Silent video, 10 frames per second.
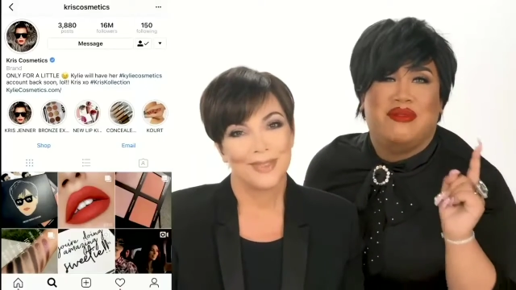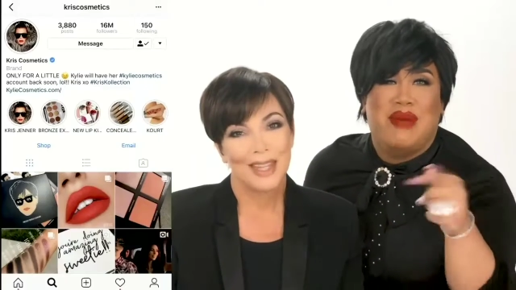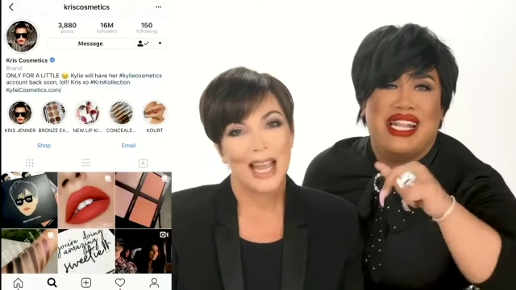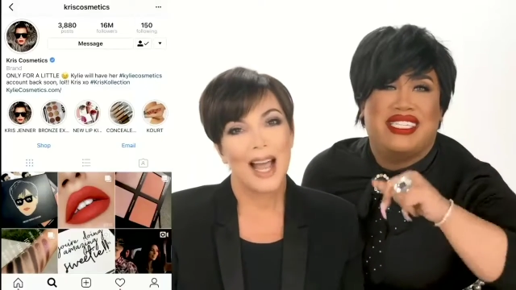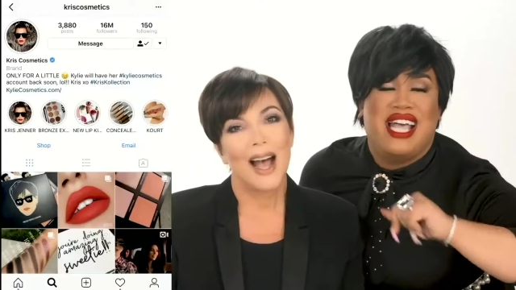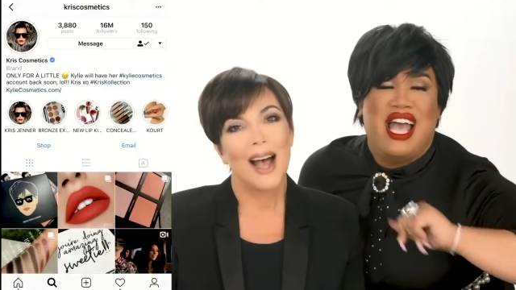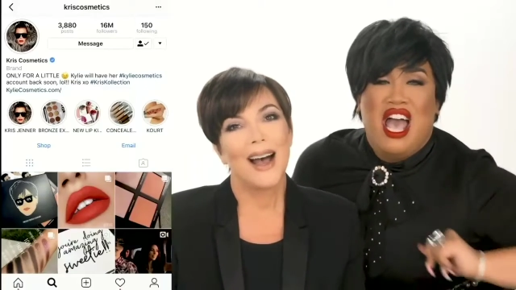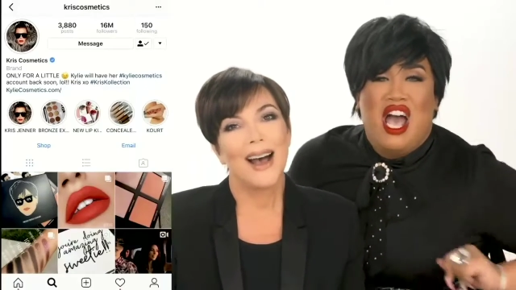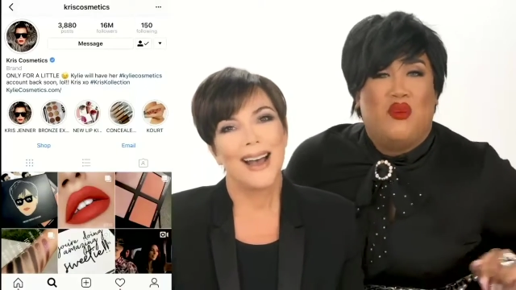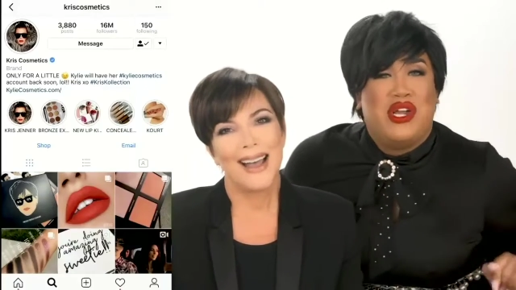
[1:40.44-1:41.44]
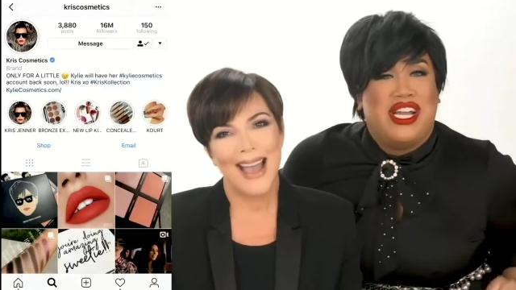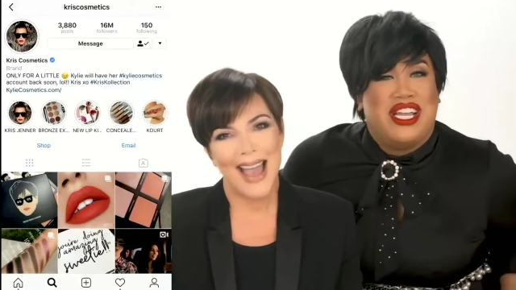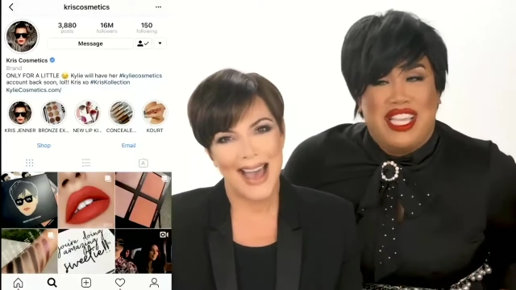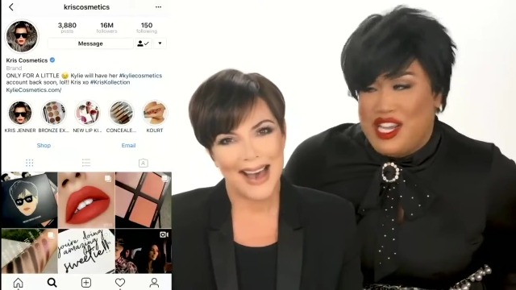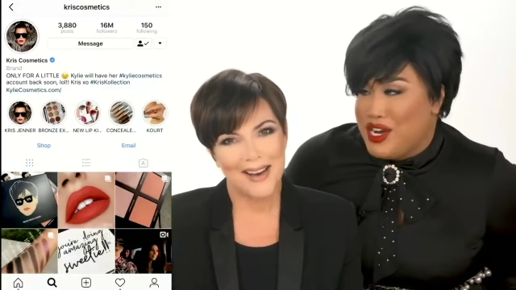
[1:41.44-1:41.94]
Speaker 1: Cosmetics. I we're
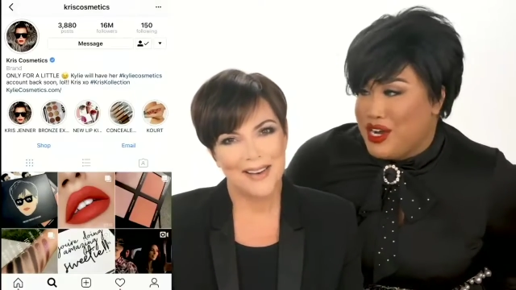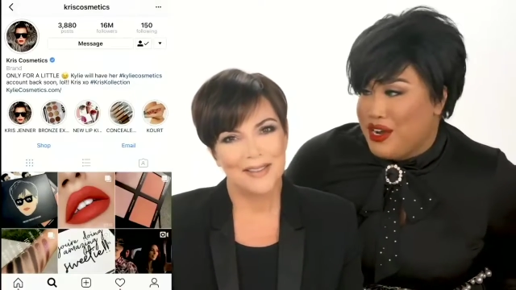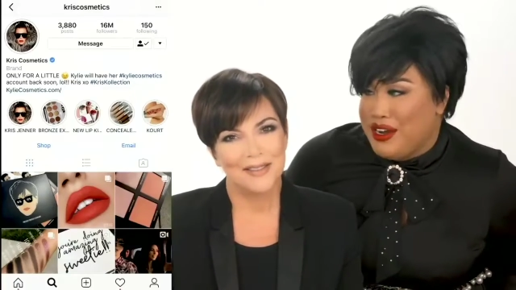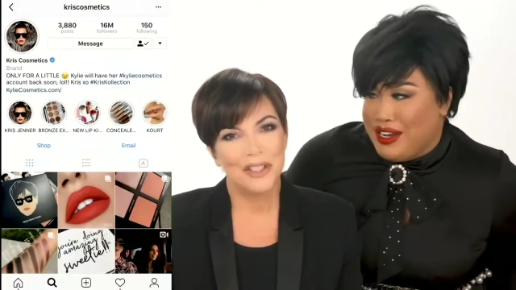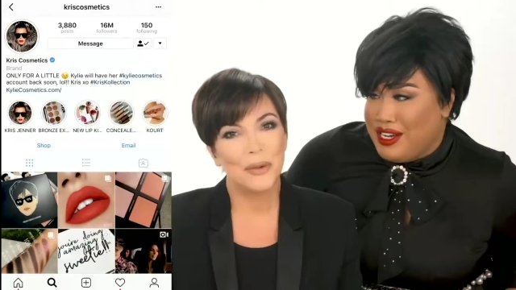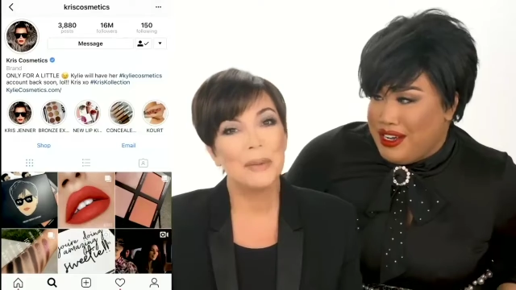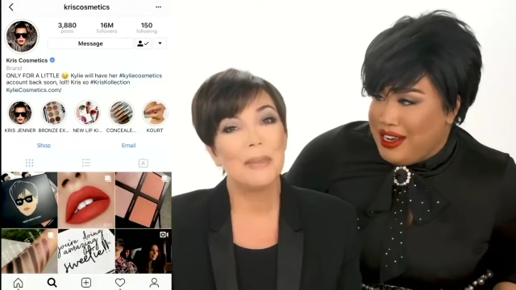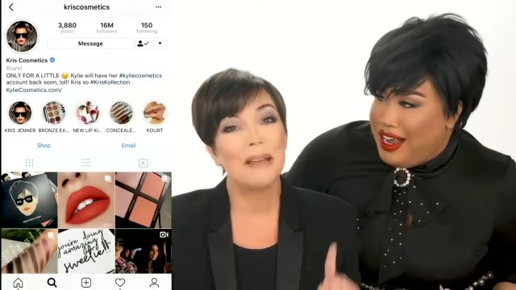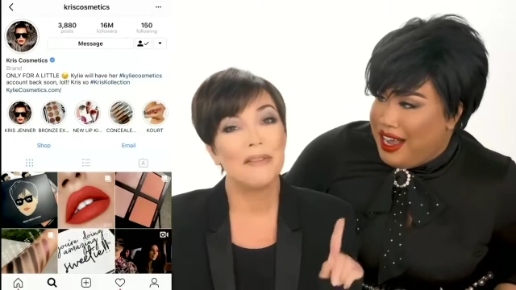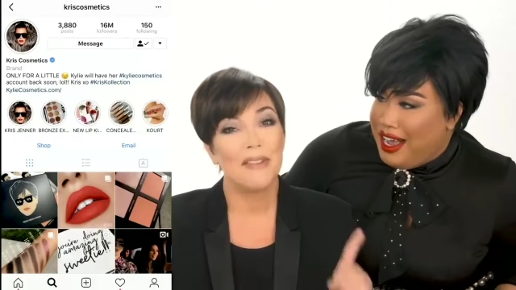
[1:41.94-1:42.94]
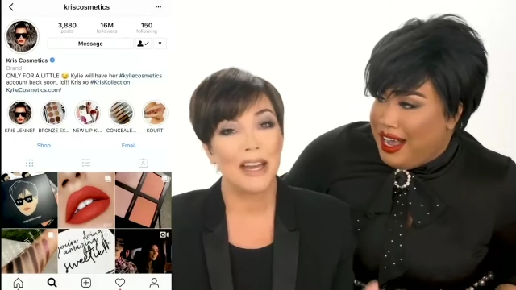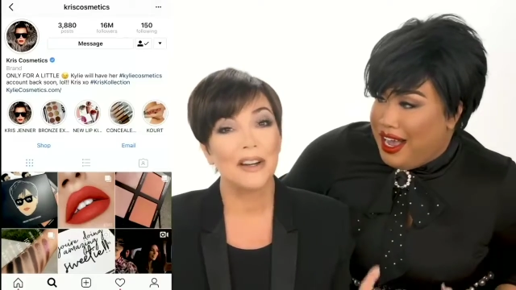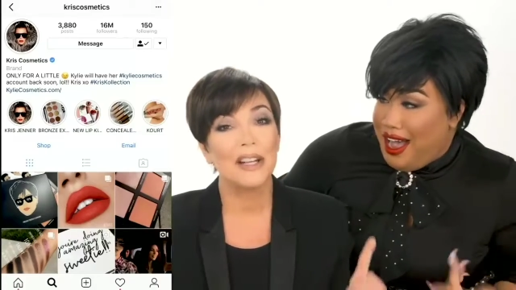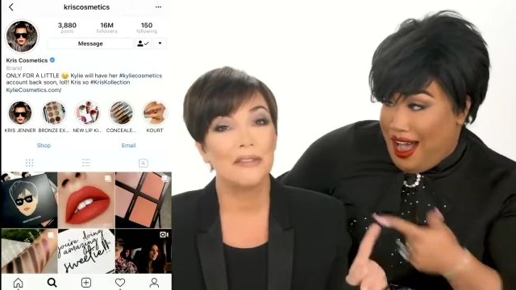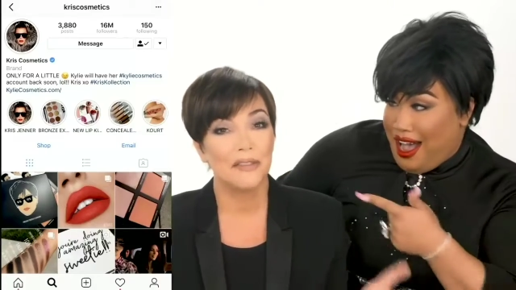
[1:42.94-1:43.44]
have
Speaker 2: here. doing my
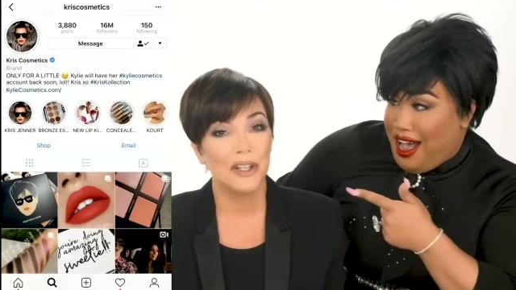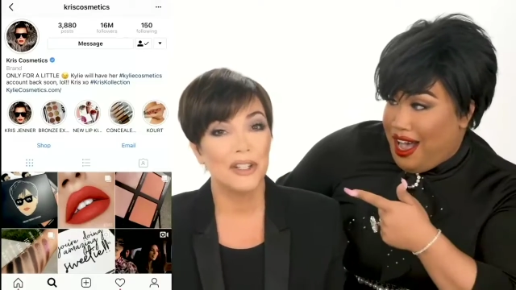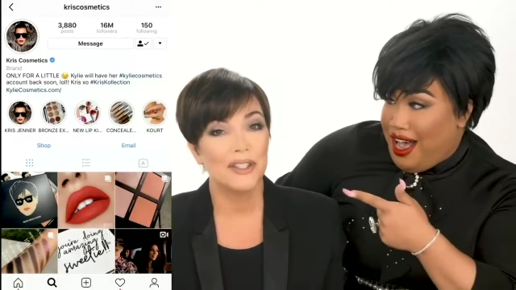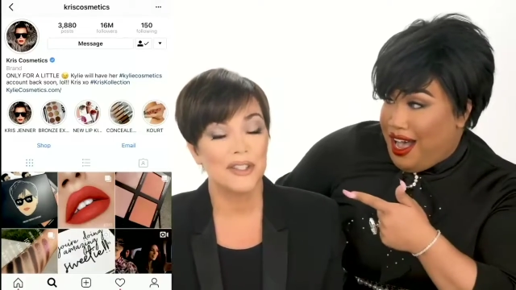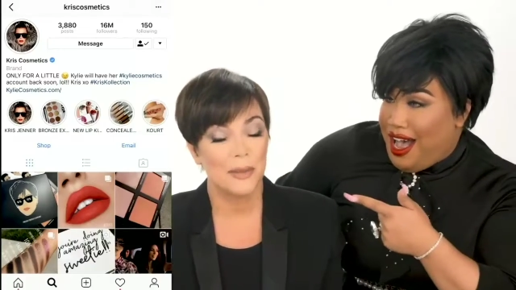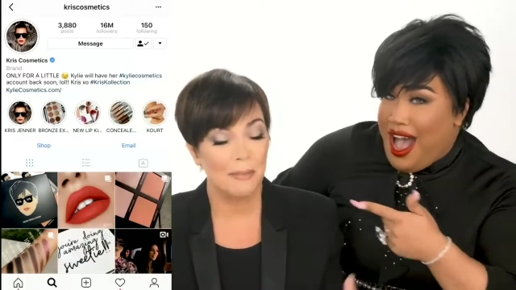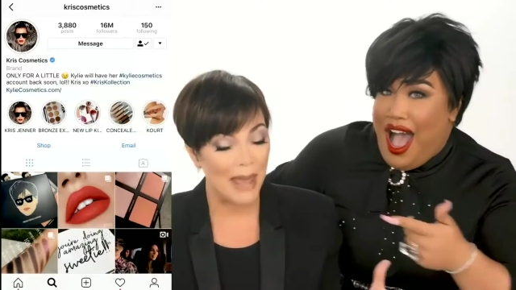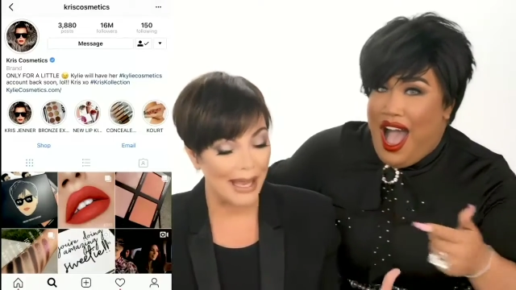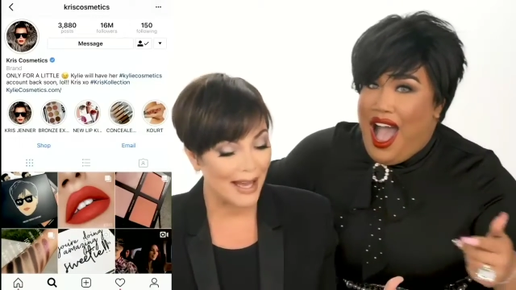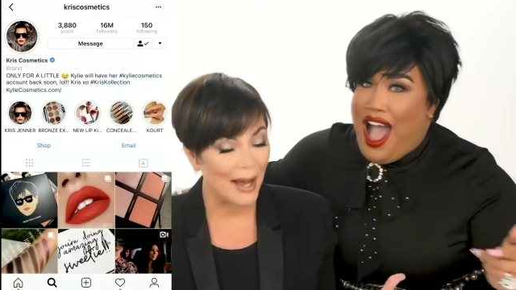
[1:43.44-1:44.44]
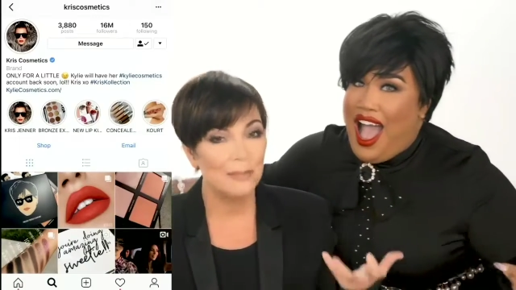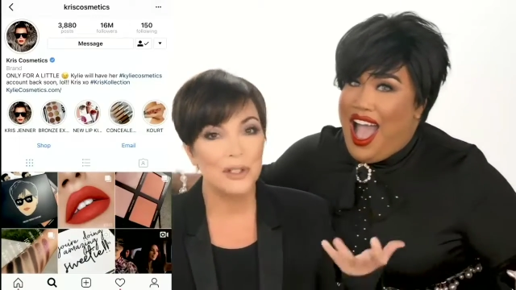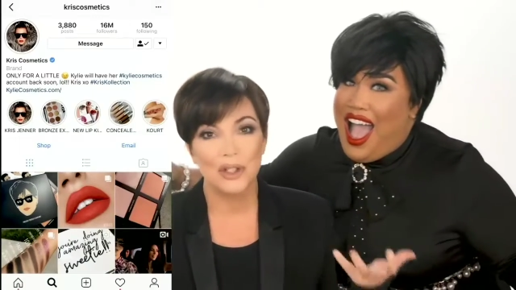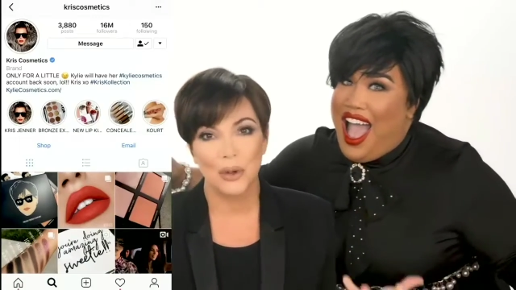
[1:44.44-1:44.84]
very first makeup